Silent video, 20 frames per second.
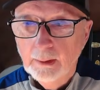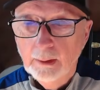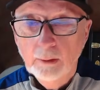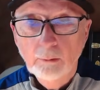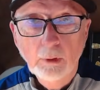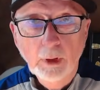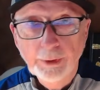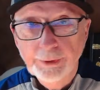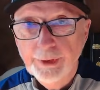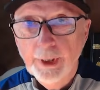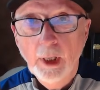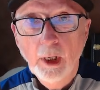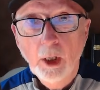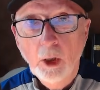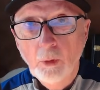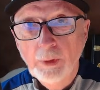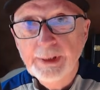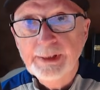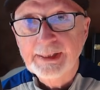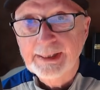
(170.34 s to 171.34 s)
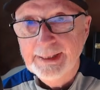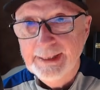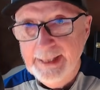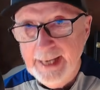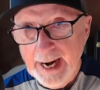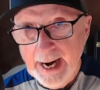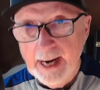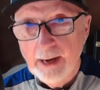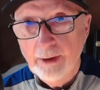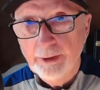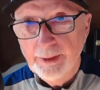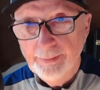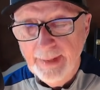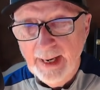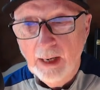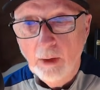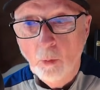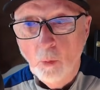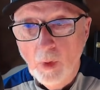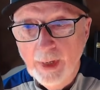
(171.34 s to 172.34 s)
Well, no, it's down
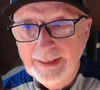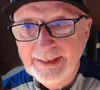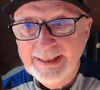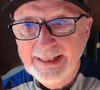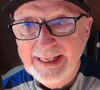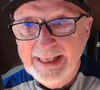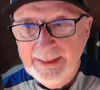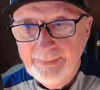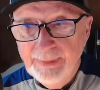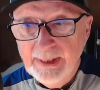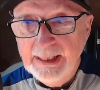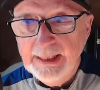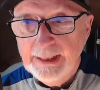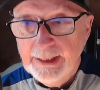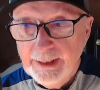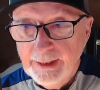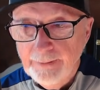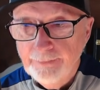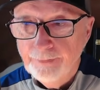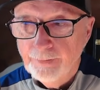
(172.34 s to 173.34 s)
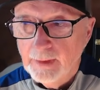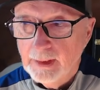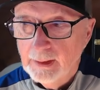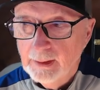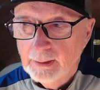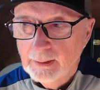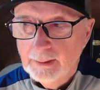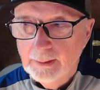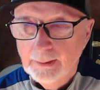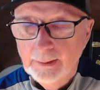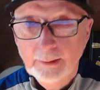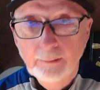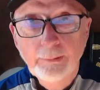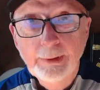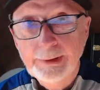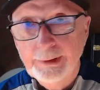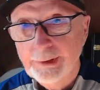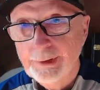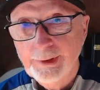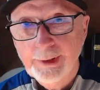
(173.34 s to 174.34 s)
about 1 dB,
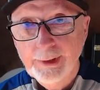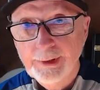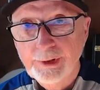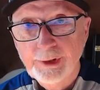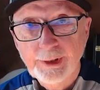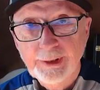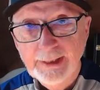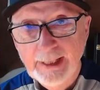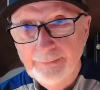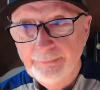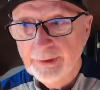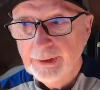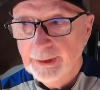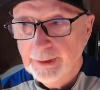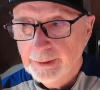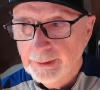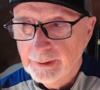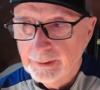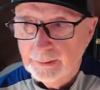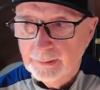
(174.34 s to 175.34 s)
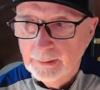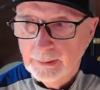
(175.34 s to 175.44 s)
which is insignificant.